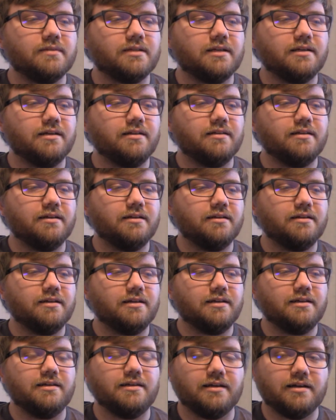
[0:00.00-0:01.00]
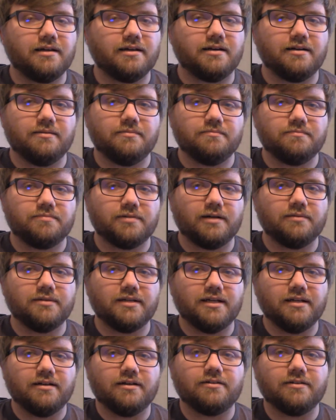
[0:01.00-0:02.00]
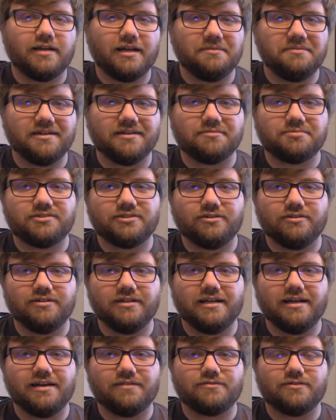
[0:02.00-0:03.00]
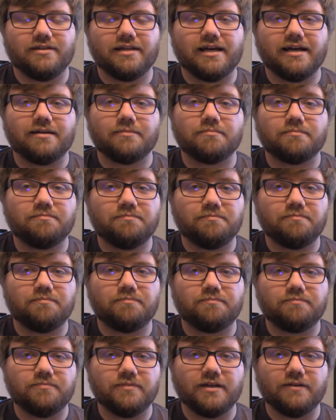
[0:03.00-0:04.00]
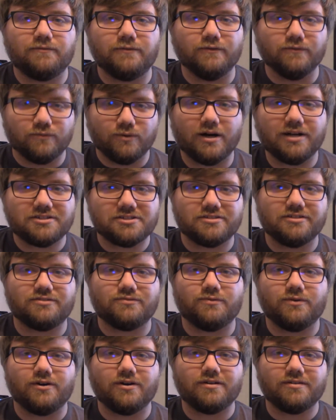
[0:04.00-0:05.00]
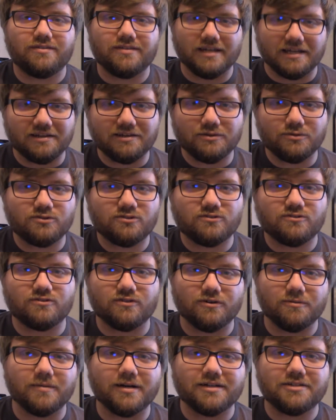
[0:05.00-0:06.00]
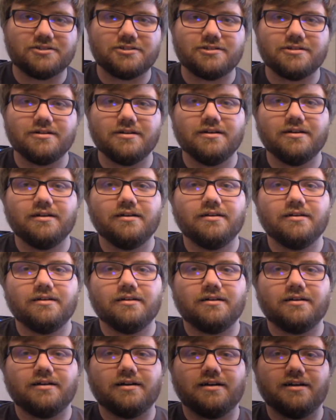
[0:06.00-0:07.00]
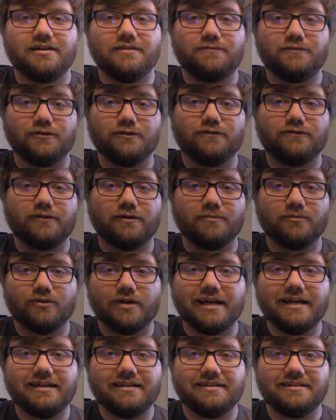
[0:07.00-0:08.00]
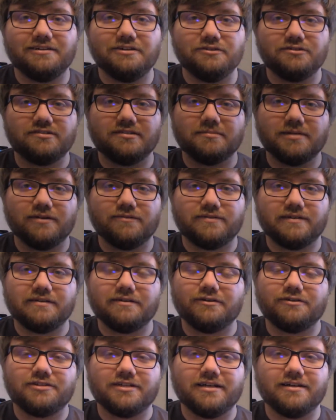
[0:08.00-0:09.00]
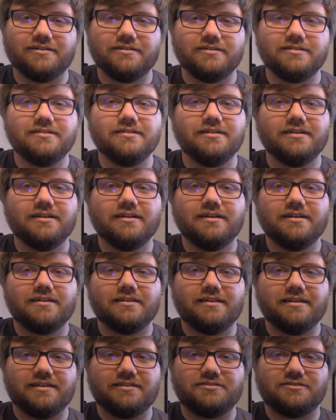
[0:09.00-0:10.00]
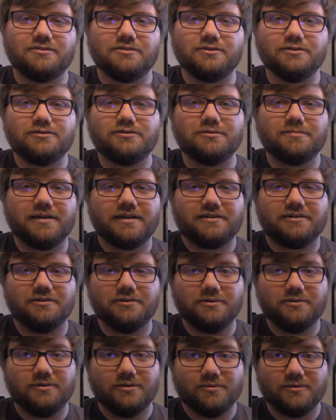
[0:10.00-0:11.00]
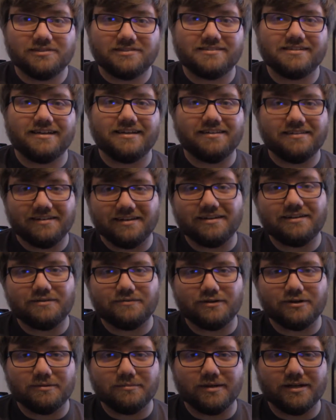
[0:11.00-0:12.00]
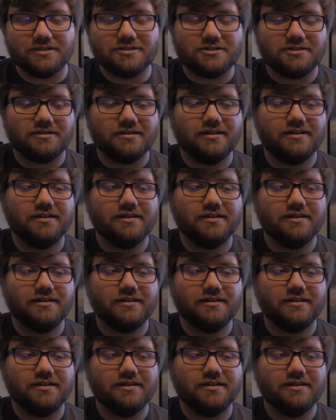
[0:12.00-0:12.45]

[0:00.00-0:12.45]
And then, yeah, probably another gaming obscurity after that. If you've watched this far, thank you so much. If you're from Reddit and you somehow found our channel, thanks to YouTube Haiku. Once again, thank you very much.